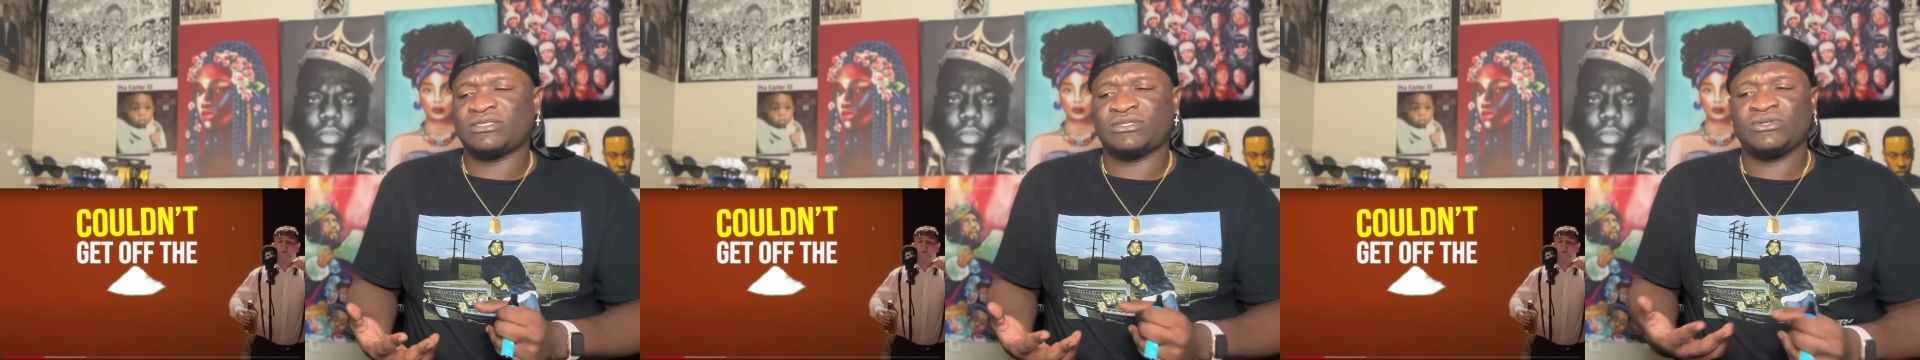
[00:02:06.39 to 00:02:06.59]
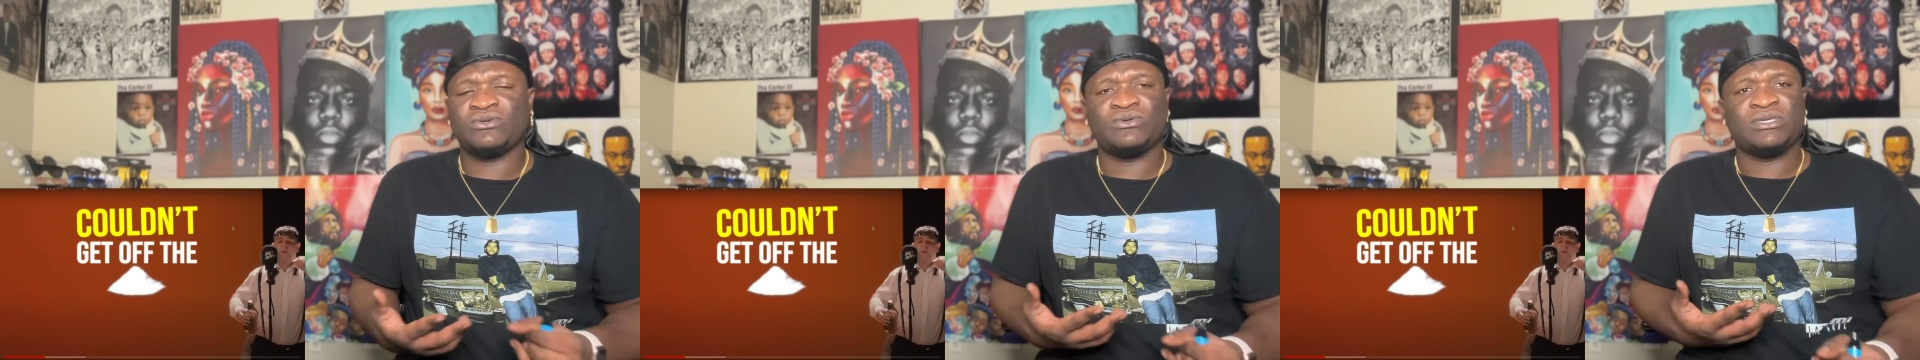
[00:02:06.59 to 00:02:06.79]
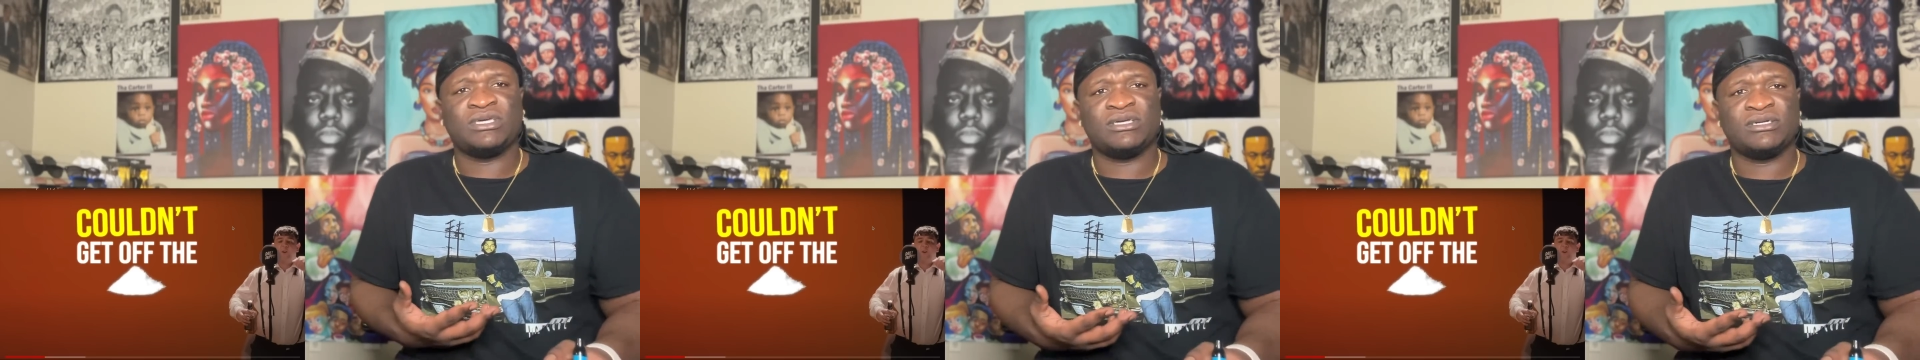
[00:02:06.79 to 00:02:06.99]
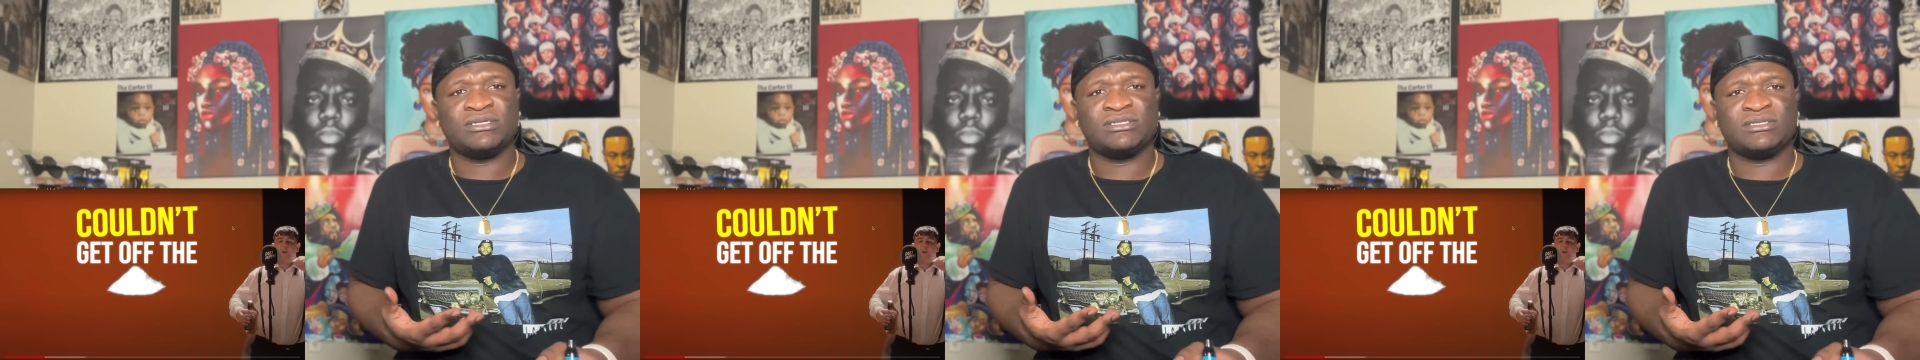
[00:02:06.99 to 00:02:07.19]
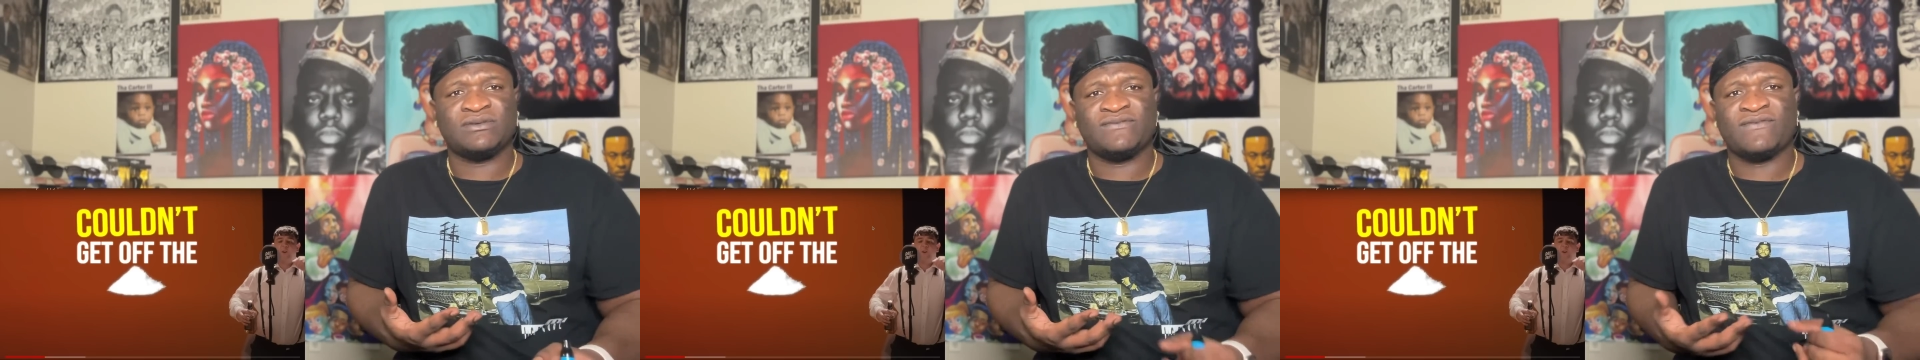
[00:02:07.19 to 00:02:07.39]
2
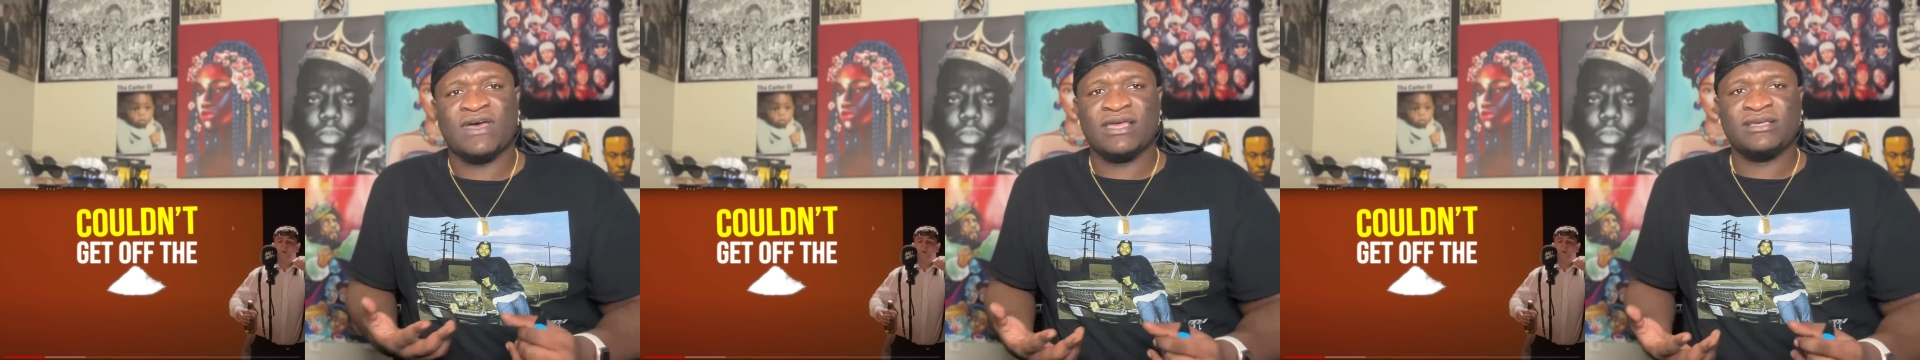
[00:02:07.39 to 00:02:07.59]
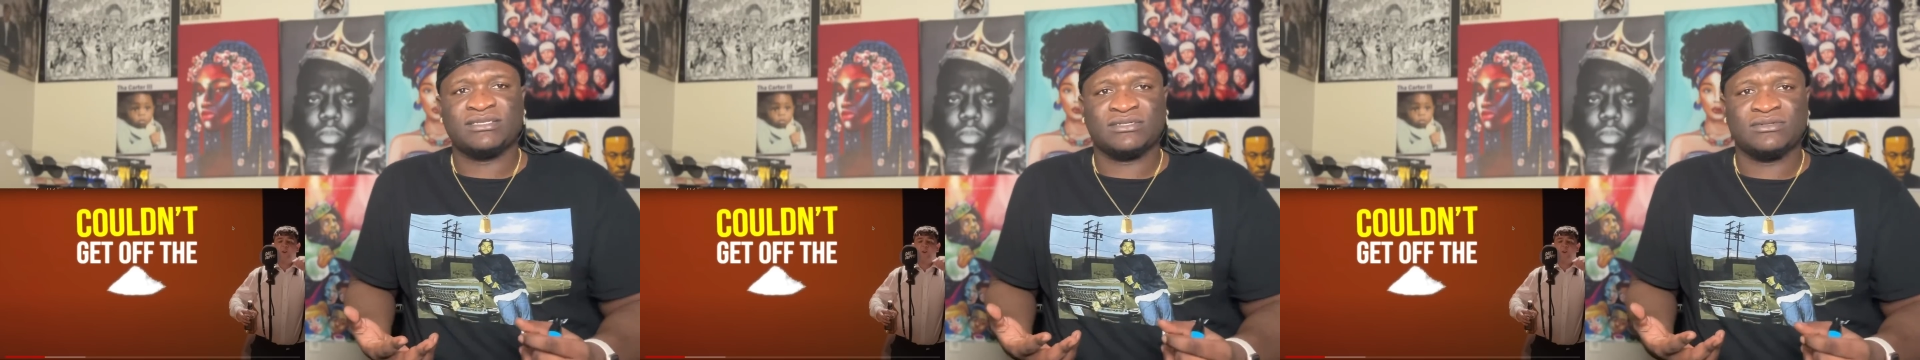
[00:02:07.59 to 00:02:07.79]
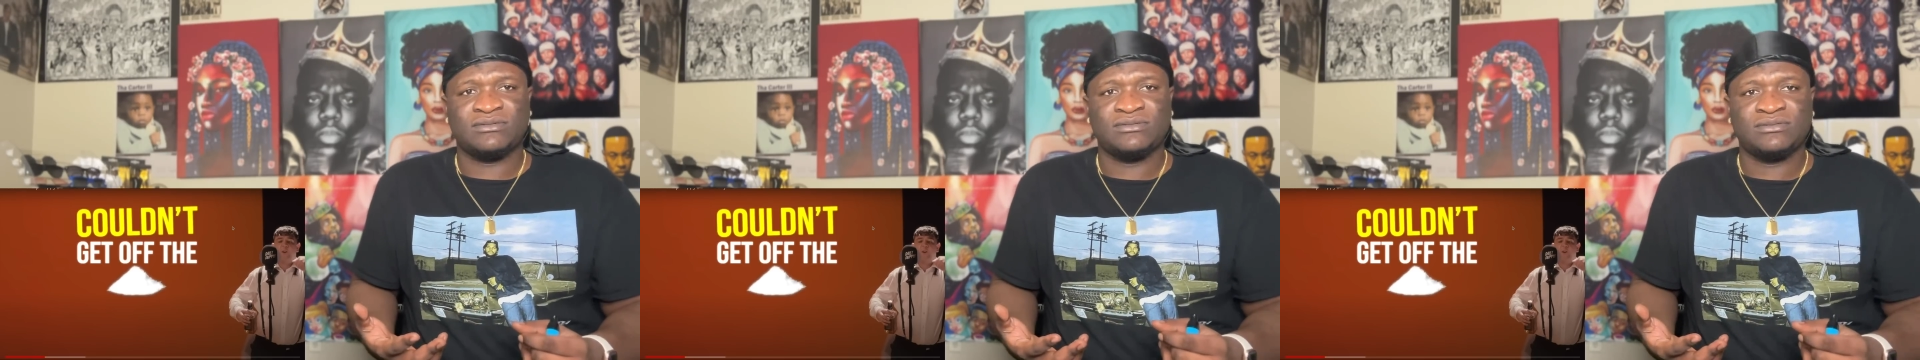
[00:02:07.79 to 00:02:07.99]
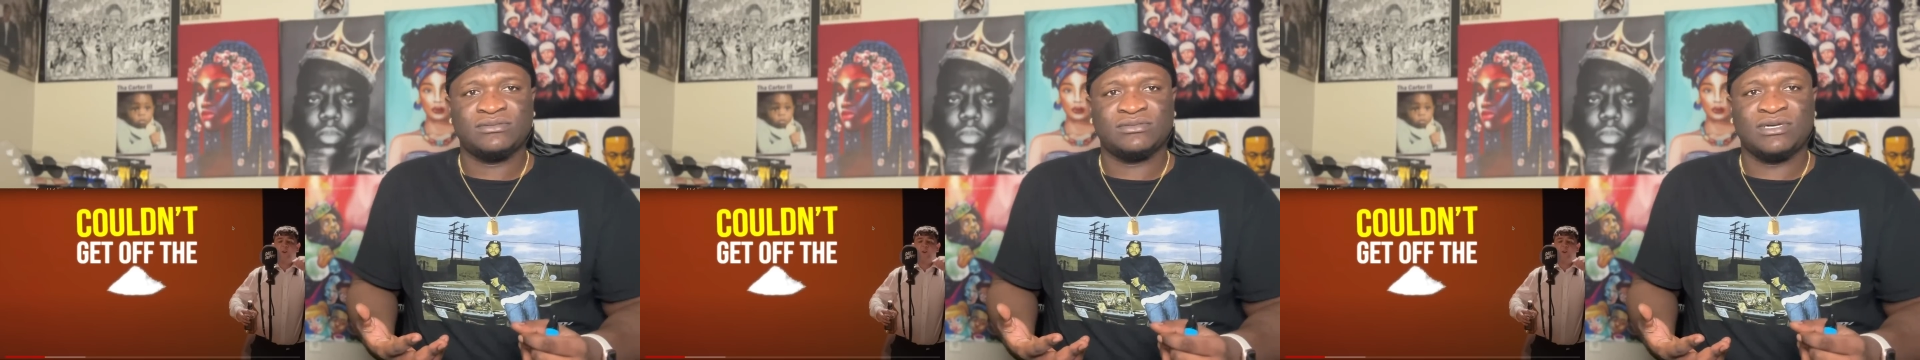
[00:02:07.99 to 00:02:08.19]
years of high school?